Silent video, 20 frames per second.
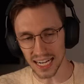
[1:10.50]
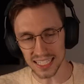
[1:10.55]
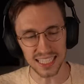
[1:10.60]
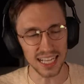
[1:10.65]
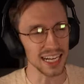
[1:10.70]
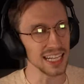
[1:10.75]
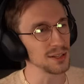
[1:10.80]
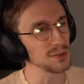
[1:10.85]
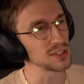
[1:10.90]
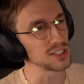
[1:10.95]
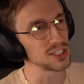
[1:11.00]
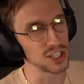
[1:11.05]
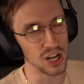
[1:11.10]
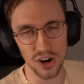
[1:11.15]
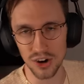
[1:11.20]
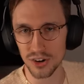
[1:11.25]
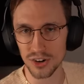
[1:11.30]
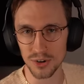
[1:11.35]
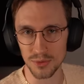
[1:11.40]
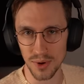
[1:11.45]
I thought he was
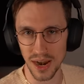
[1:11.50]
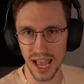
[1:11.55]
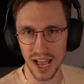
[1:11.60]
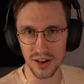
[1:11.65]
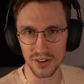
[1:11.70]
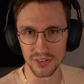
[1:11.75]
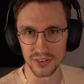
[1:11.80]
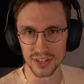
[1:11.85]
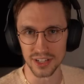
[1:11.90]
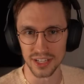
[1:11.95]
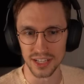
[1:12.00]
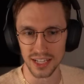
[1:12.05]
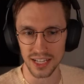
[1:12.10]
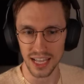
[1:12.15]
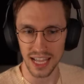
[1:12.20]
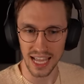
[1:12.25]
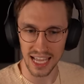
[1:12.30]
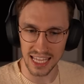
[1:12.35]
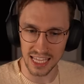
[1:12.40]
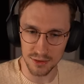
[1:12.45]
turned around
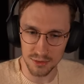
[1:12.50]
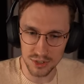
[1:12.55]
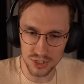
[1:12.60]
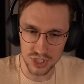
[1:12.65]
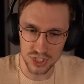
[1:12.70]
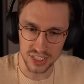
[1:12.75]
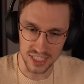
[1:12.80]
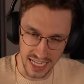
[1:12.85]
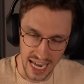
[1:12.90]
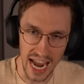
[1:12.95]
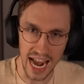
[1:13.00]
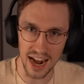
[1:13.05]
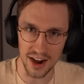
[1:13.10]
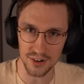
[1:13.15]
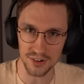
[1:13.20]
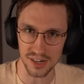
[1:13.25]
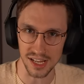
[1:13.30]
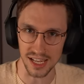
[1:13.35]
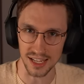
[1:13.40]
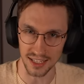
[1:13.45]
and he was just
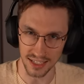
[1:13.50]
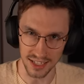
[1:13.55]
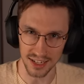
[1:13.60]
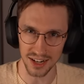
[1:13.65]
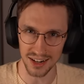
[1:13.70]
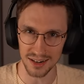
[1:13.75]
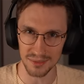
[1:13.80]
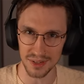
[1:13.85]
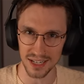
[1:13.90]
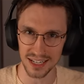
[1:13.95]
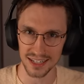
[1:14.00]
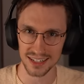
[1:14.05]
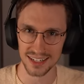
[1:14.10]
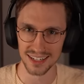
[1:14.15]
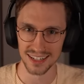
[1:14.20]
carrying, you know what I mean?